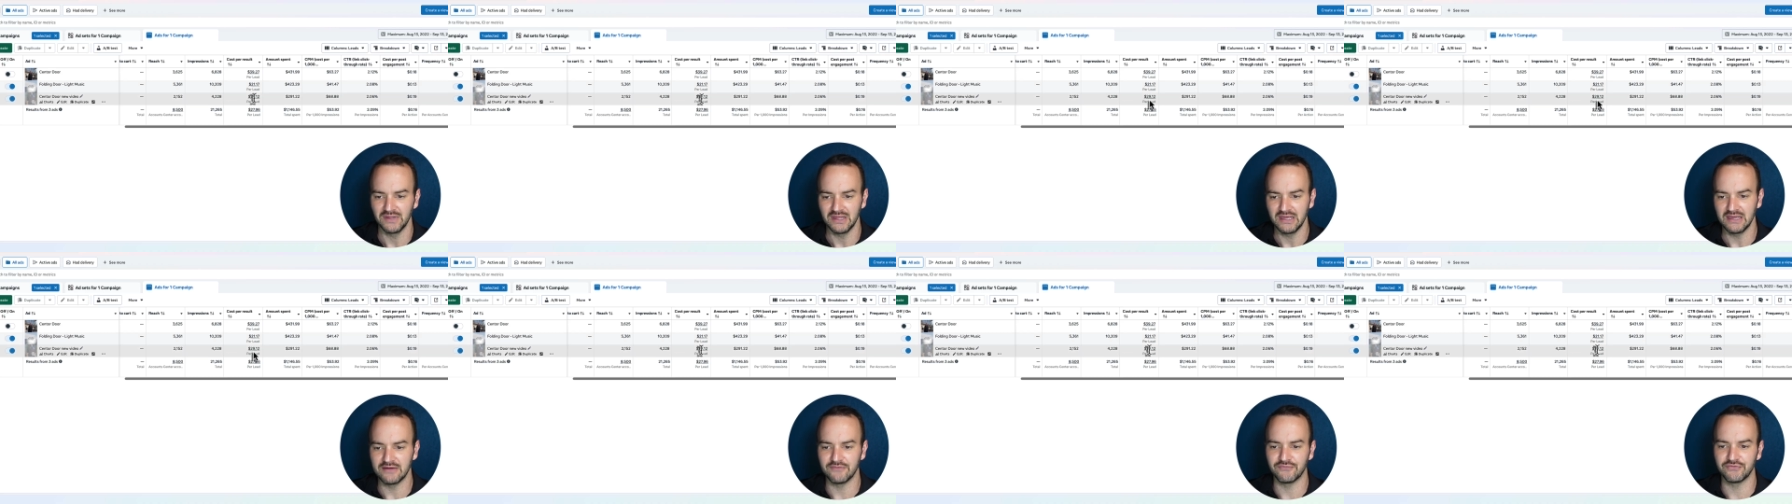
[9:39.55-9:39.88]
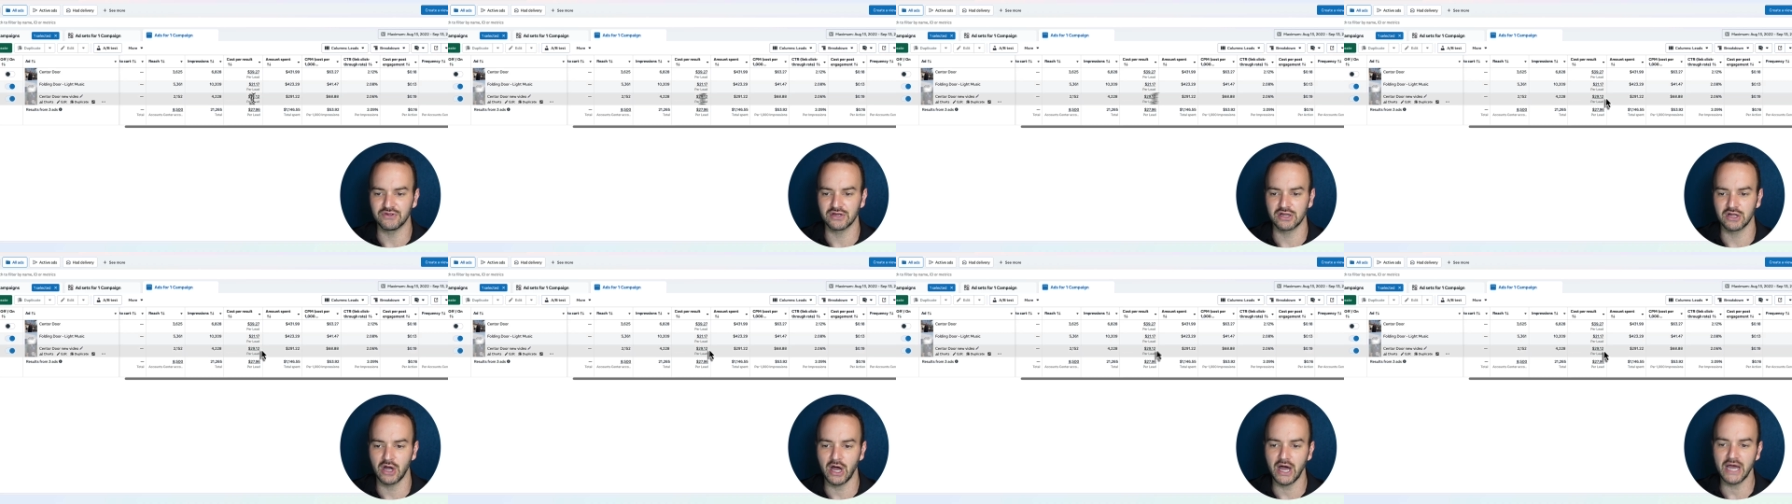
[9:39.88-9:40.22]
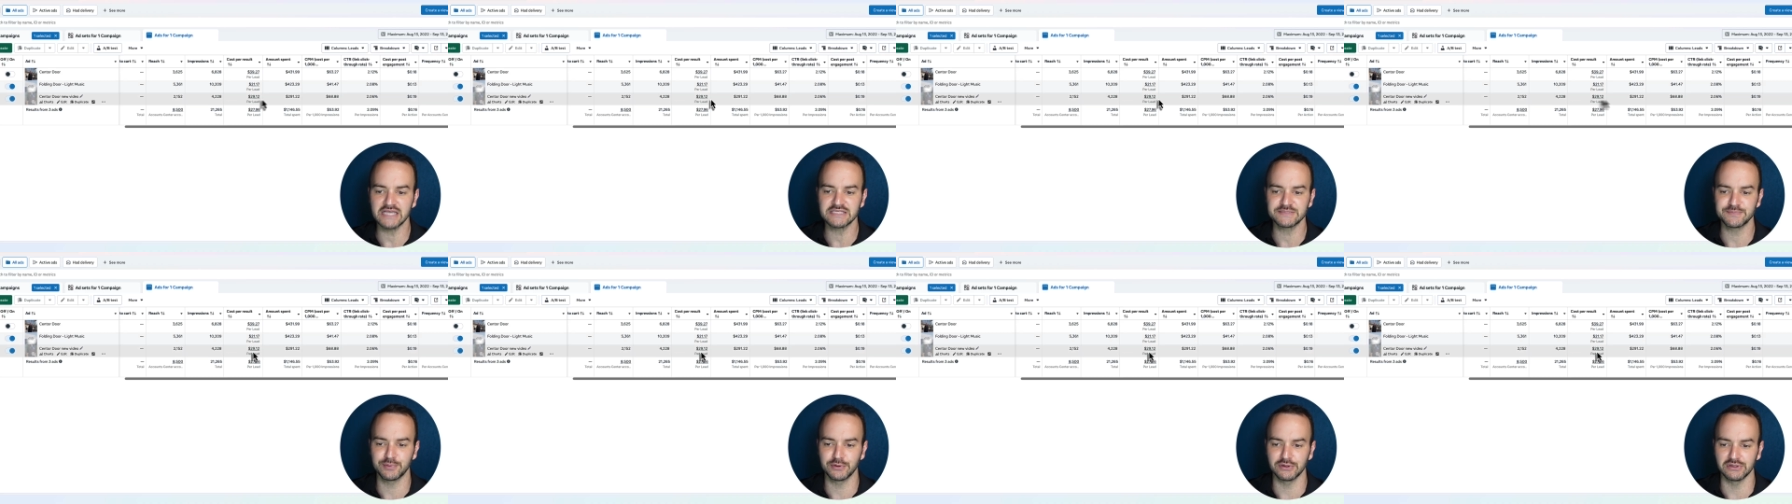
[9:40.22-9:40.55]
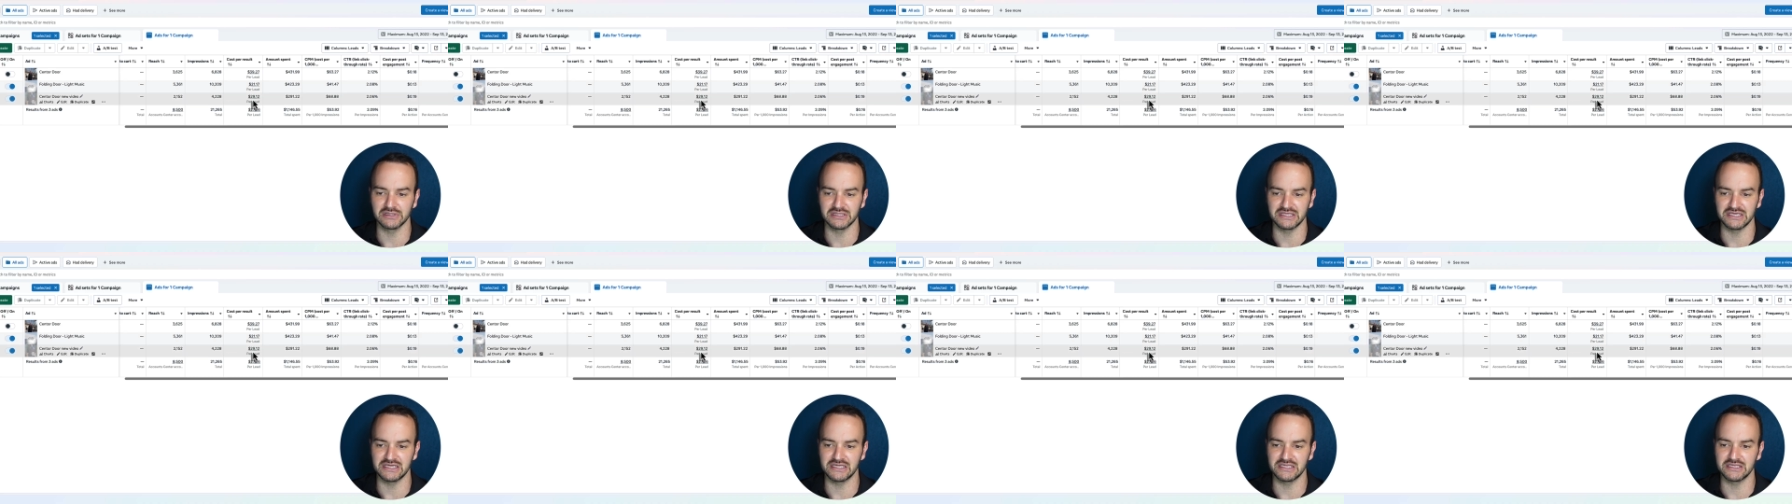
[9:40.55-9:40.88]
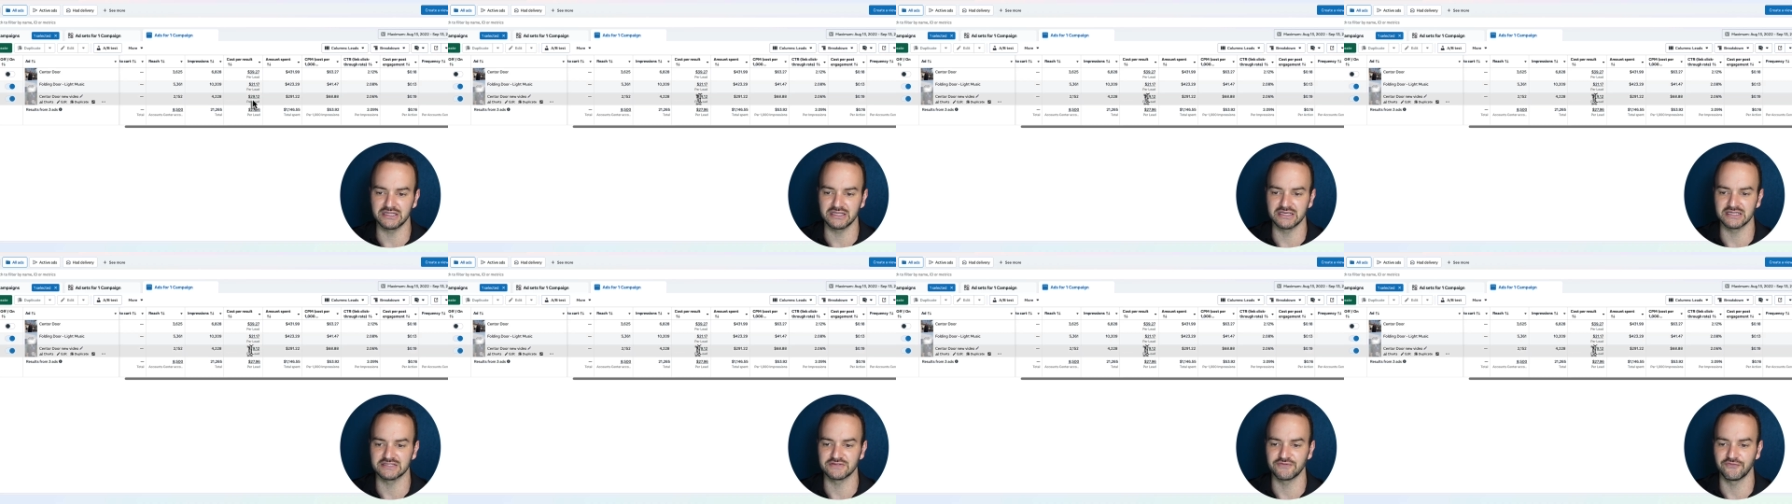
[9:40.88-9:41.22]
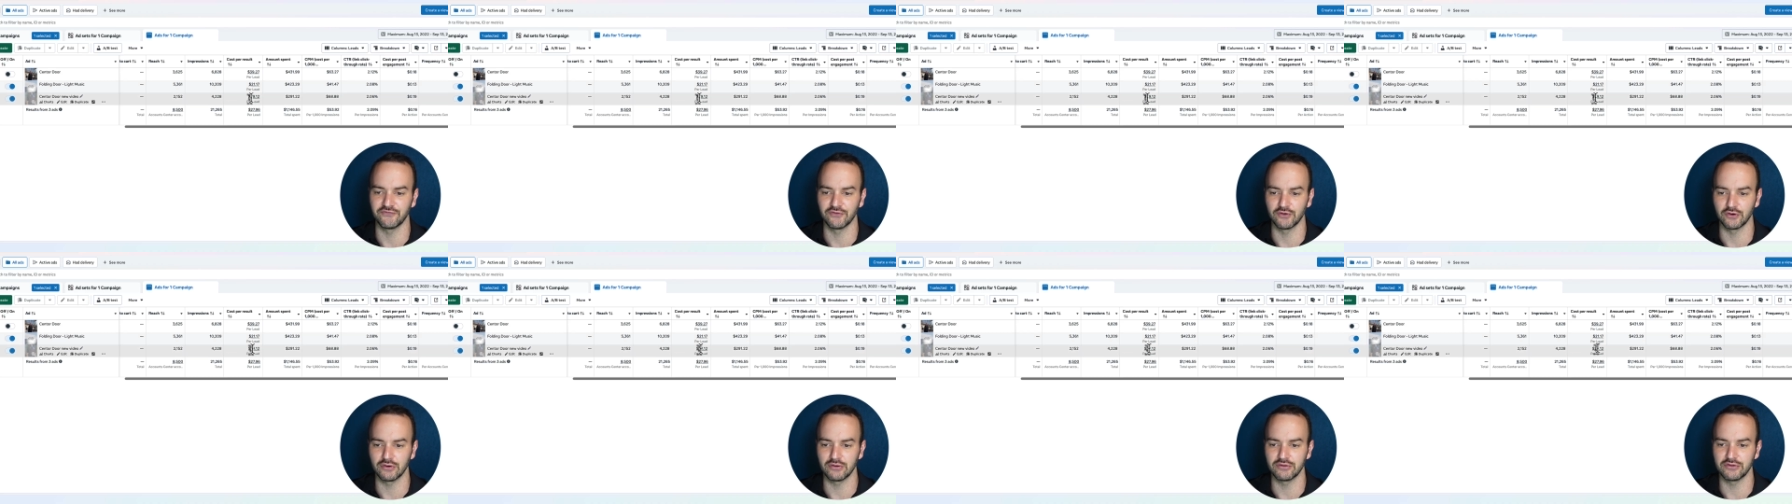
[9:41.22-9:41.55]
if the cost per lead gets
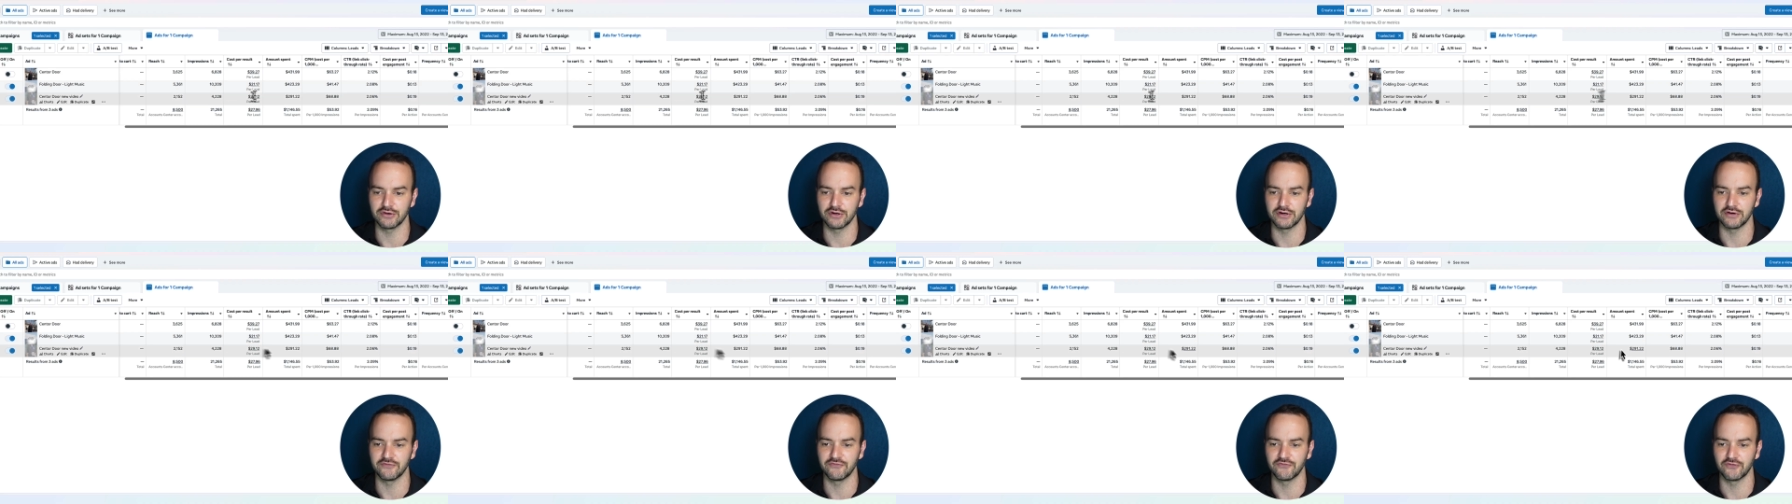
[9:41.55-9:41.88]
further and